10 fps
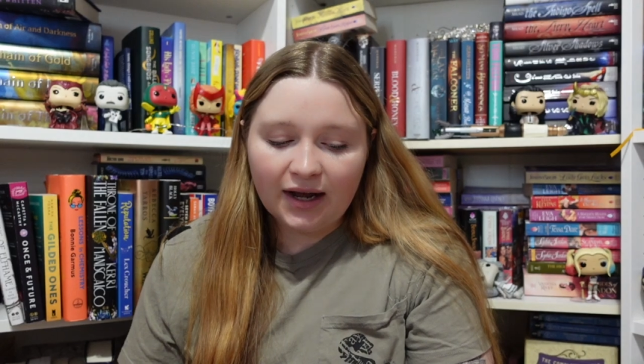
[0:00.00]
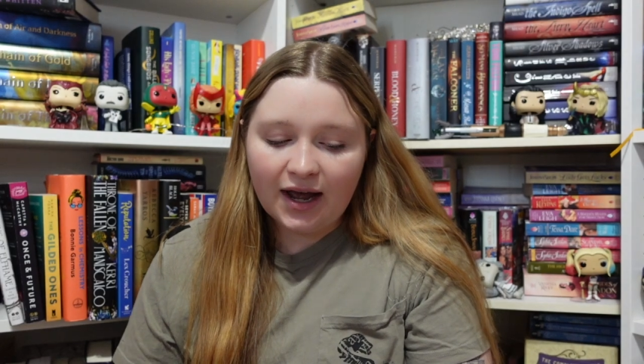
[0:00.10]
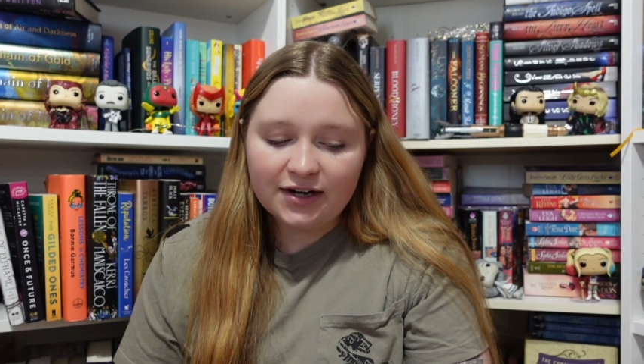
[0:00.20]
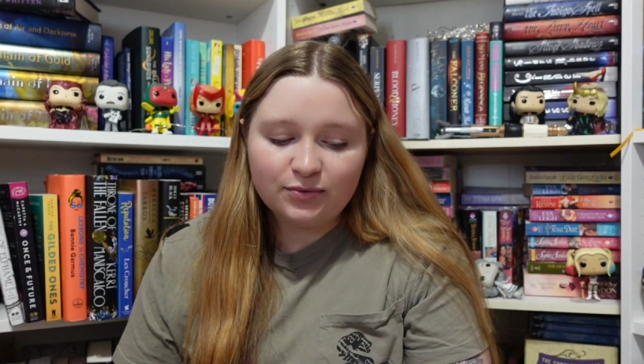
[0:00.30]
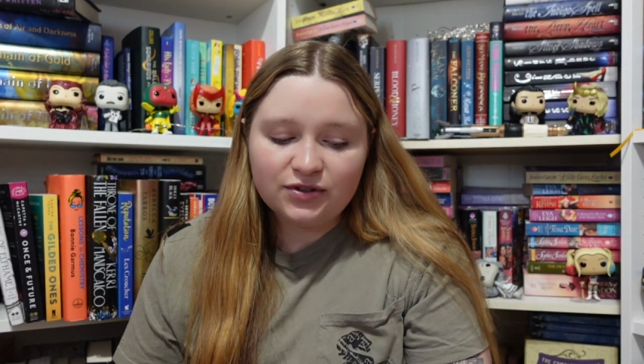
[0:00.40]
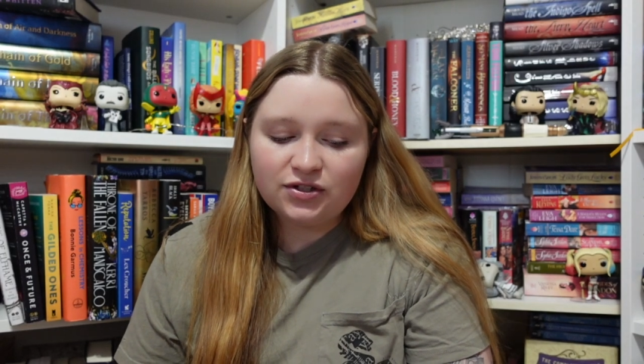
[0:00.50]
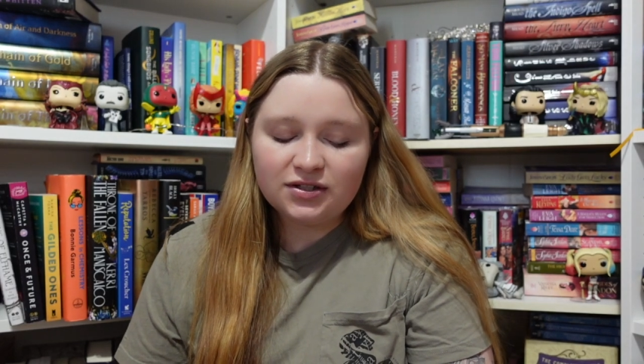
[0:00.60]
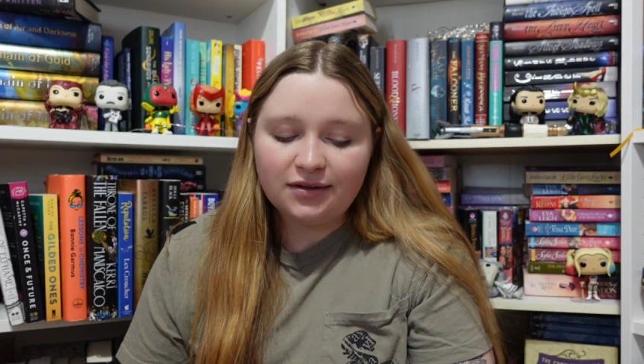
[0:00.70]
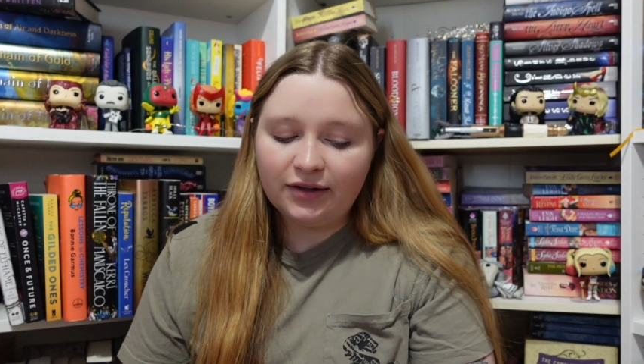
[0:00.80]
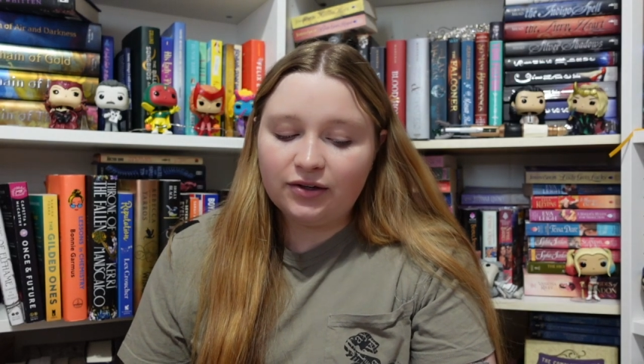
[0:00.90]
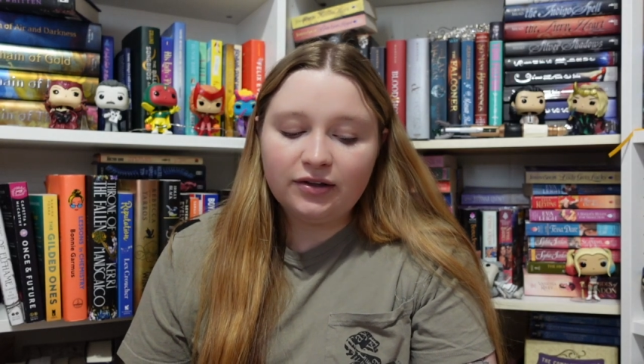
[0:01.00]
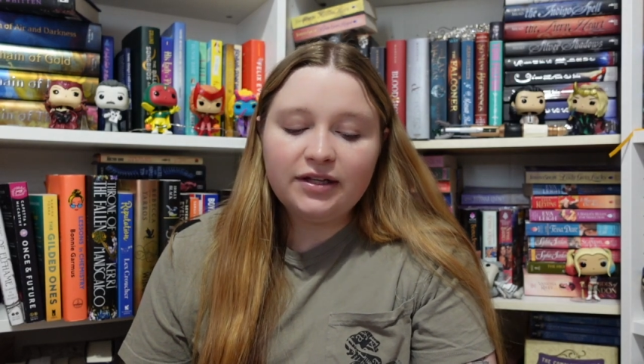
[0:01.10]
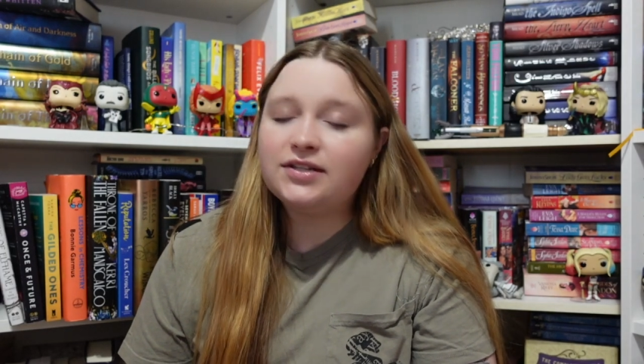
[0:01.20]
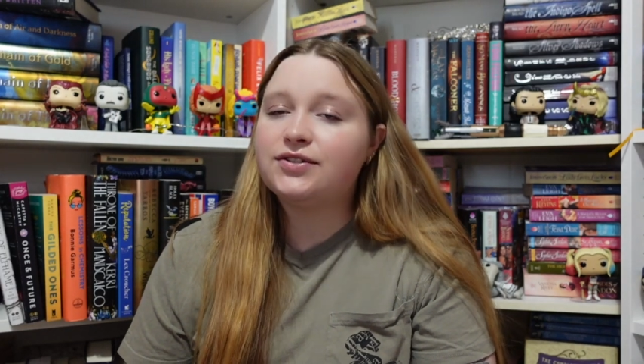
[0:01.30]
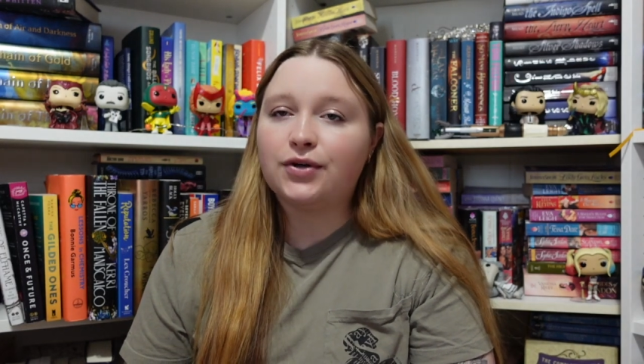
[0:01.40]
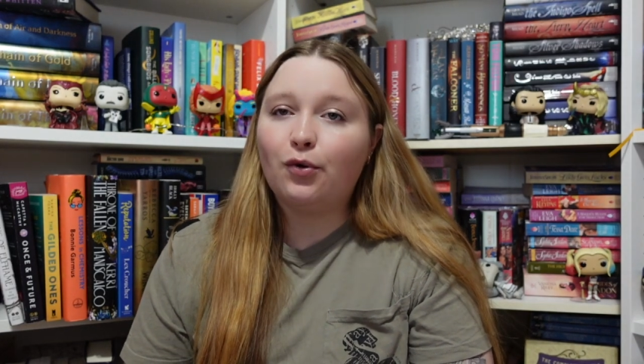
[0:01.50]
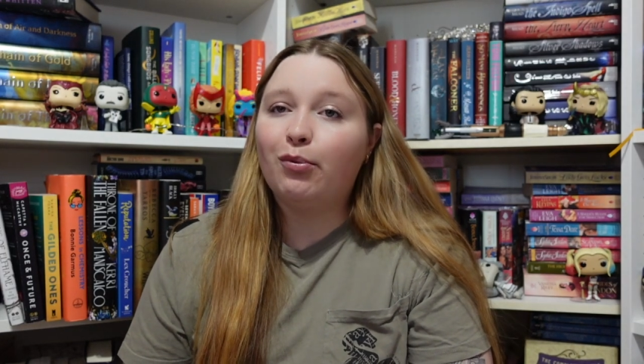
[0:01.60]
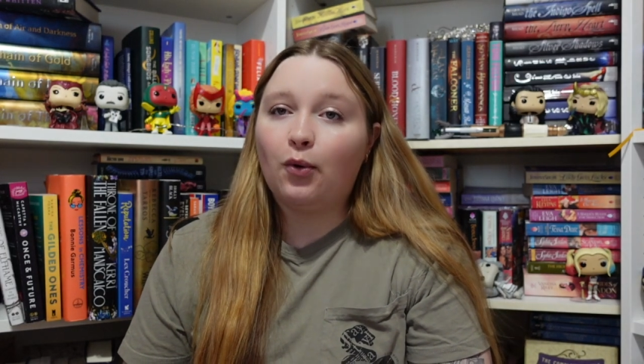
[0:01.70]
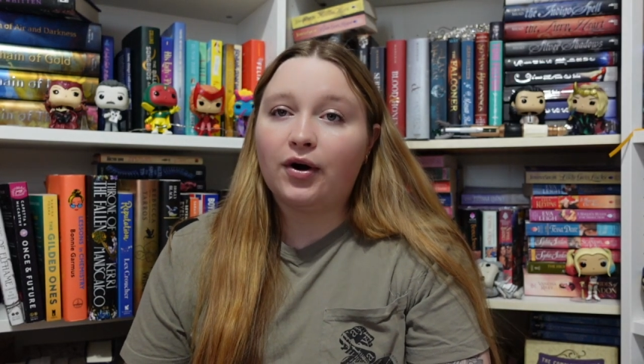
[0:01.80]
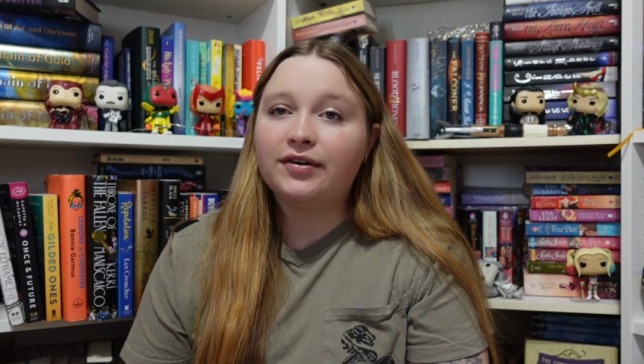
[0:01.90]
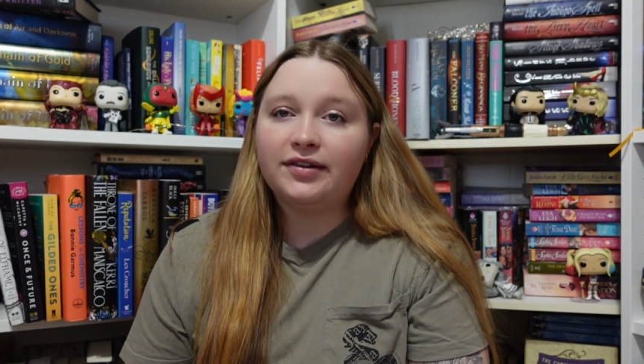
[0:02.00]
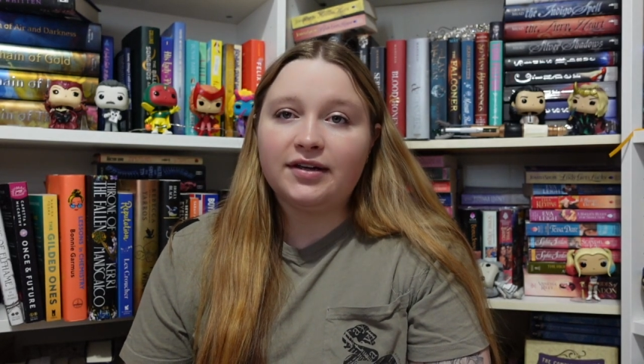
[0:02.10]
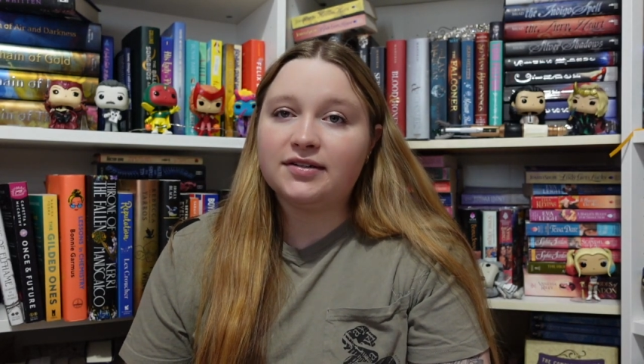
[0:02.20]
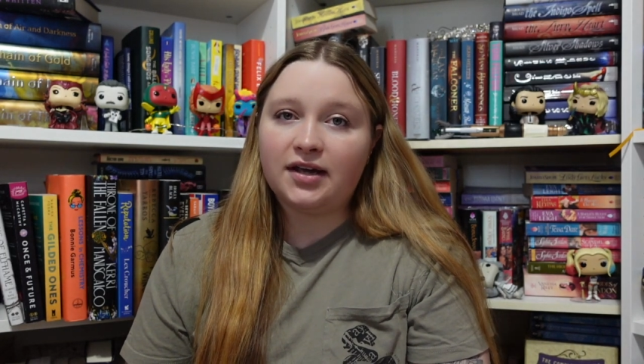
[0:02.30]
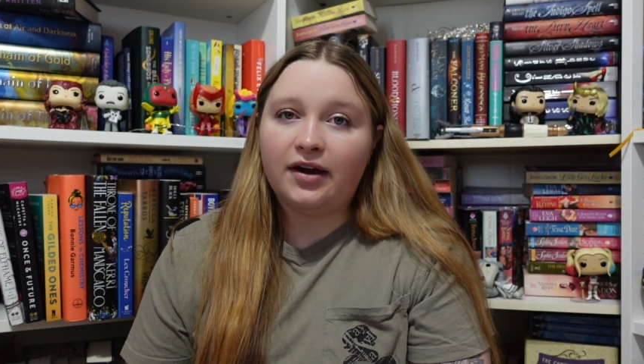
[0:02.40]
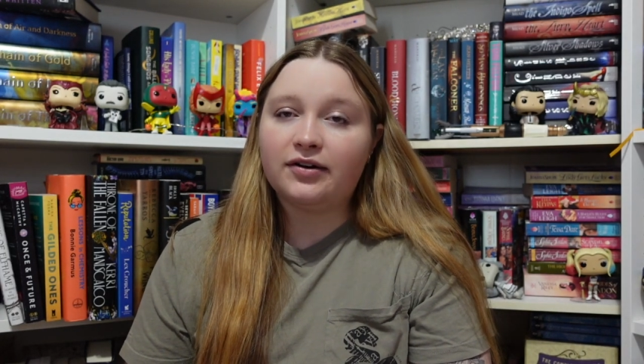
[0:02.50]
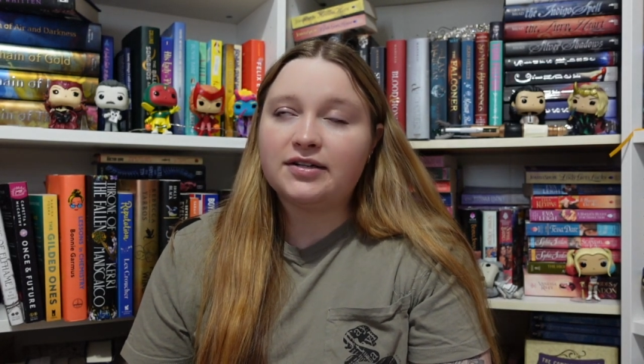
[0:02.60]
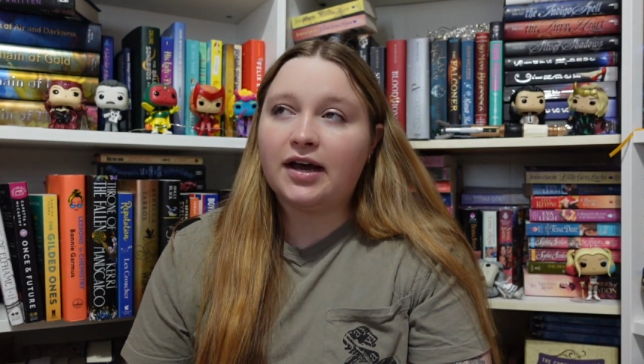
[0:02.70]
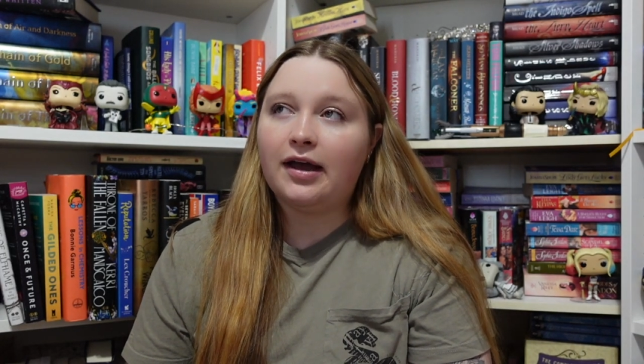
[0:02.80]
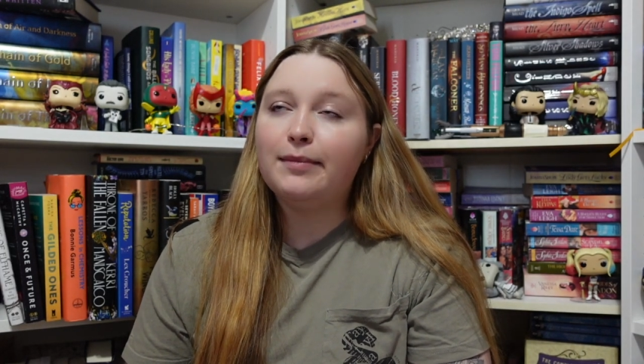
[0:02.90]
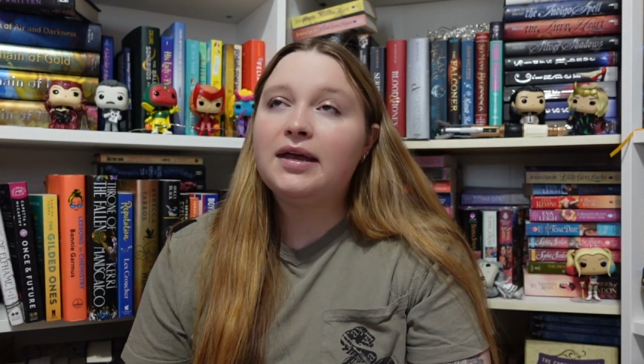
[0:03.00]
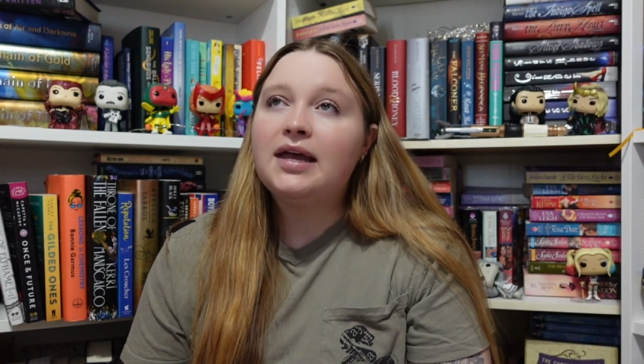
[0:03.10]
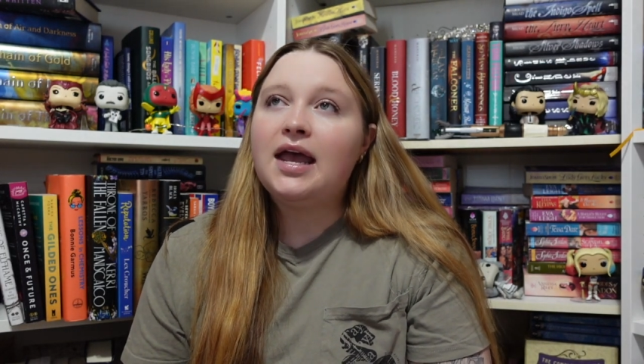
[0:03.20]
I was just literally so bored the entire time.